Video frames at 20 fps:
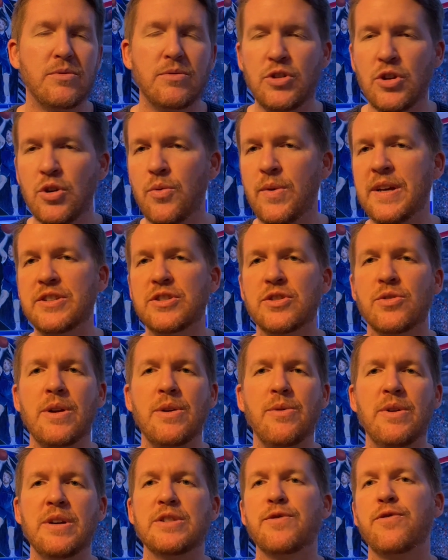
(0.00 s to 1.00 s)
2 weeks,
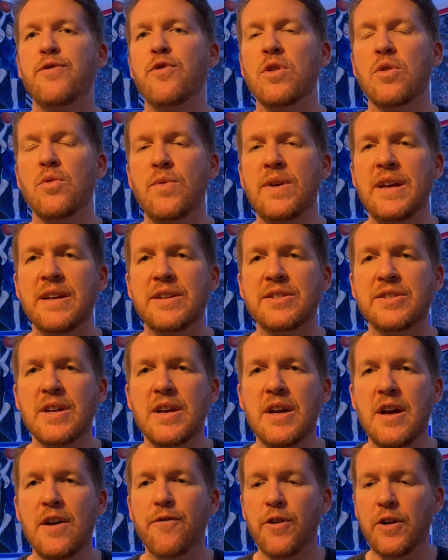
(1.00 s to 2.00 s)
3 weeks, 4 weeks
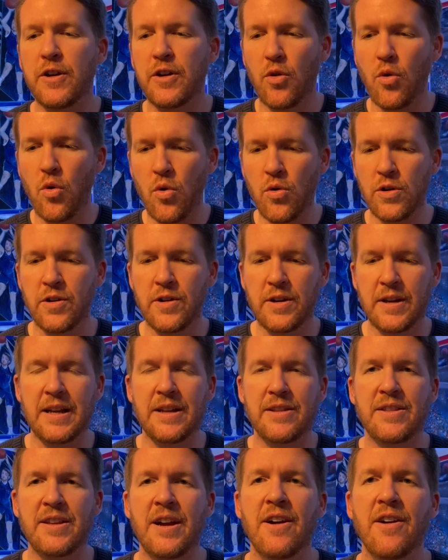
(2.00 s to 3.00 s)
for your order to
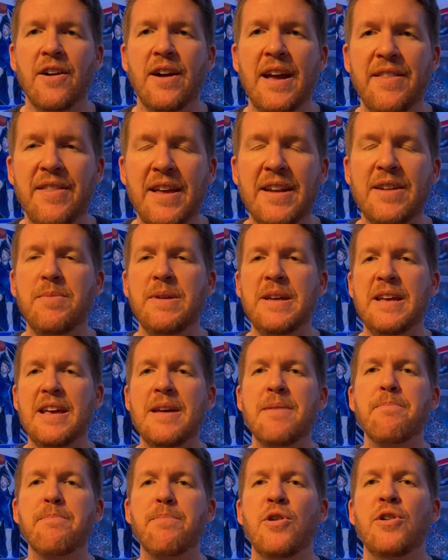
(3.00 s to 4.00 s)
get there and then to be
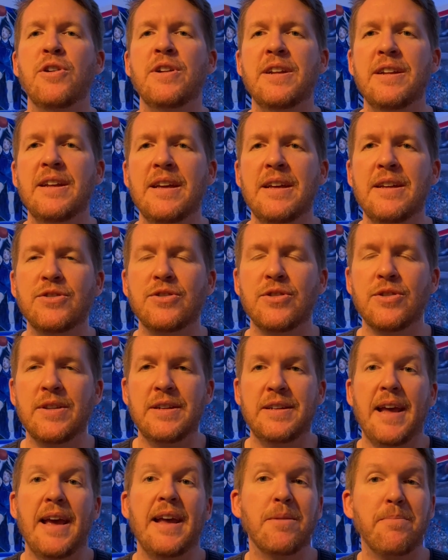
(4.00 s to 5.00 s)
inputted into the
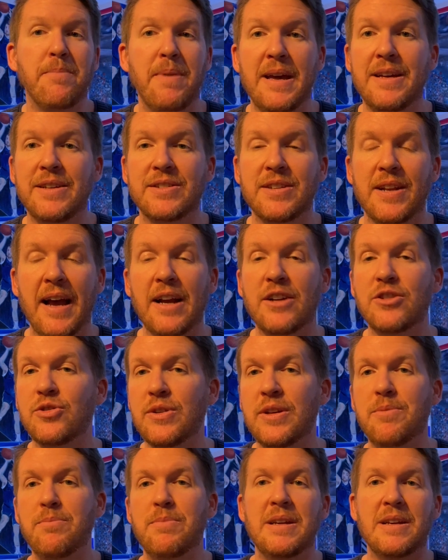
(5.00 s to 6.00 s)
database and
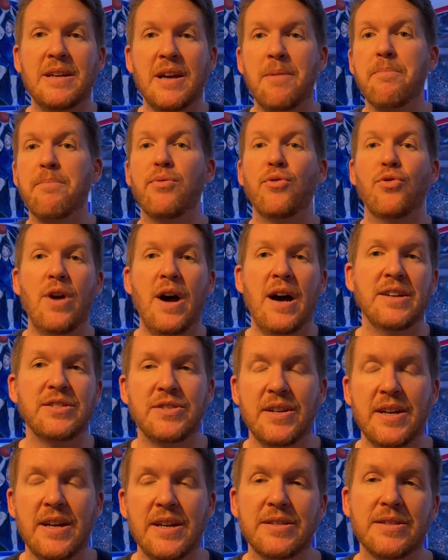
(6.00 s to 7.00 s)
actually become
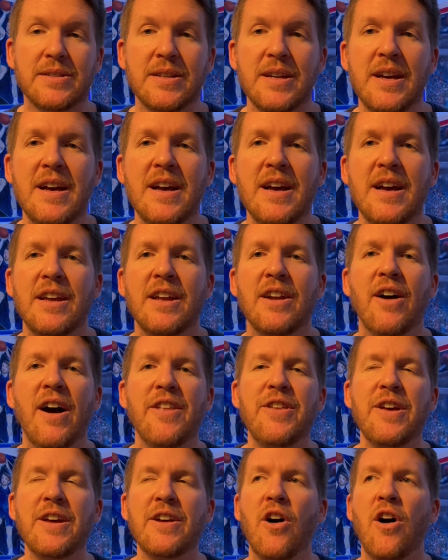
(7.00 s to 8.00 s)
processed. You know,
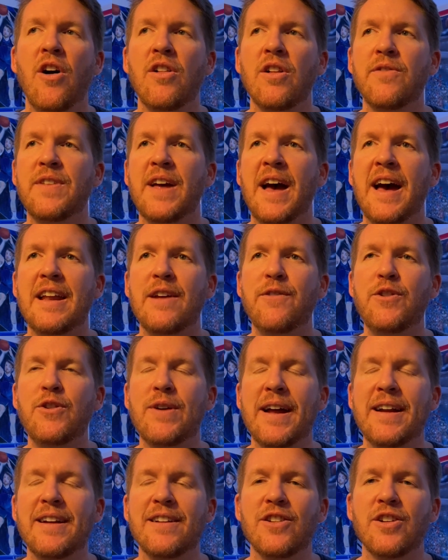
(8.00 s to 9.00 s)
I think all of that, if you
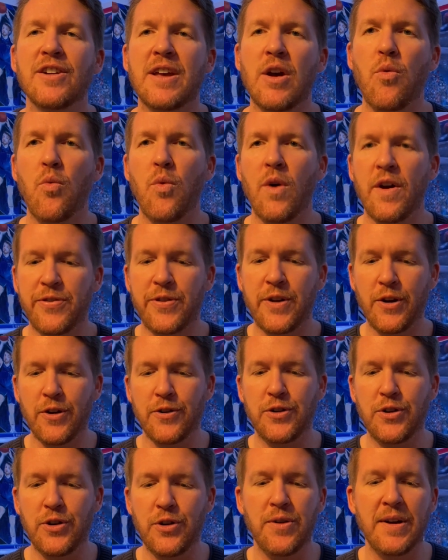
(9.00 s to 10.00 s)
kind of look at what they're
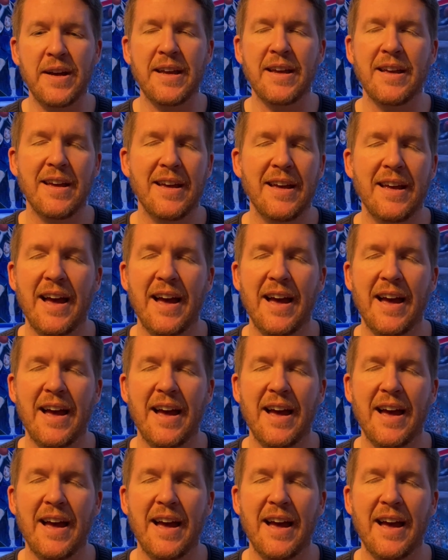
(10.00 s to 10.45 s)
doing,